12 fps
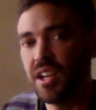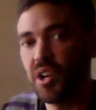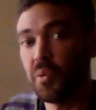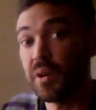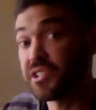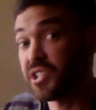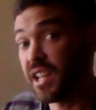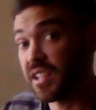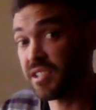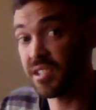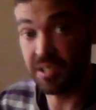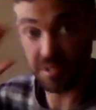Once you get
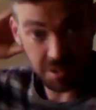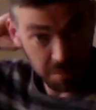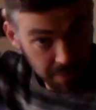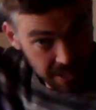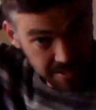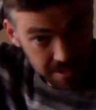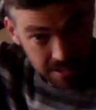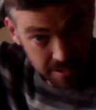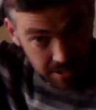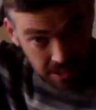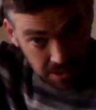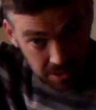to the base of the
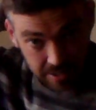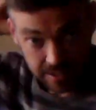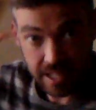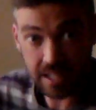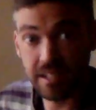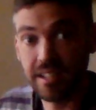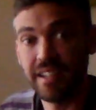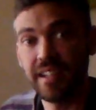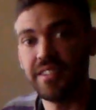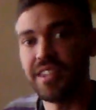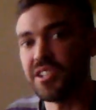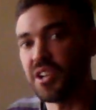skull like that,
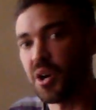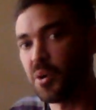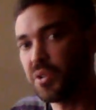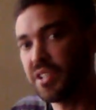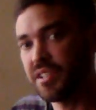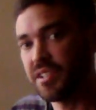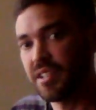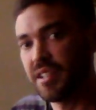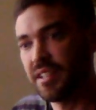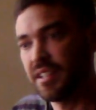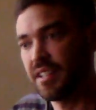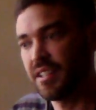then you hold it,
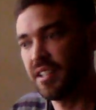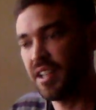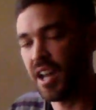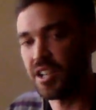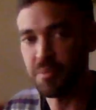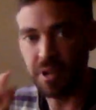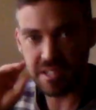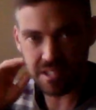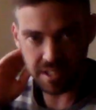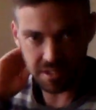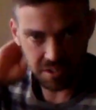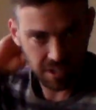and you
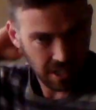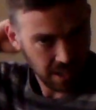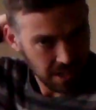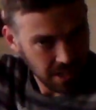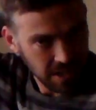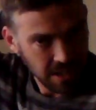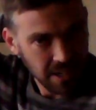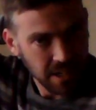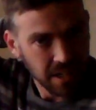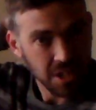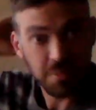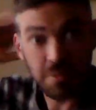basically,
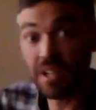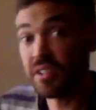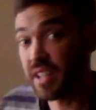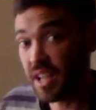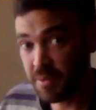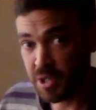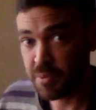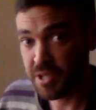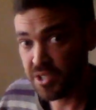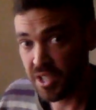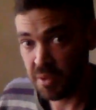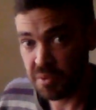depending on how much
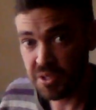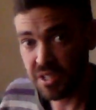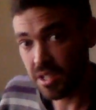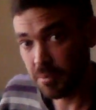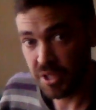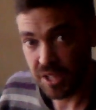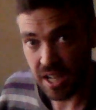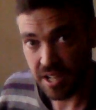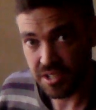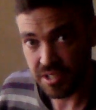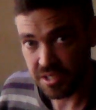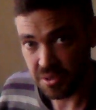pressure they want, the
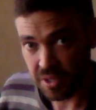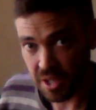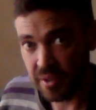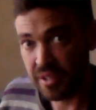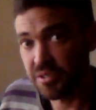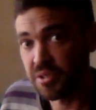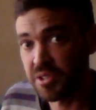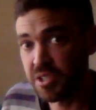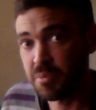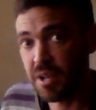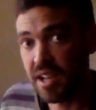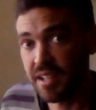communication's still going through this
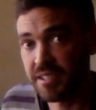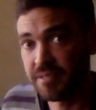part.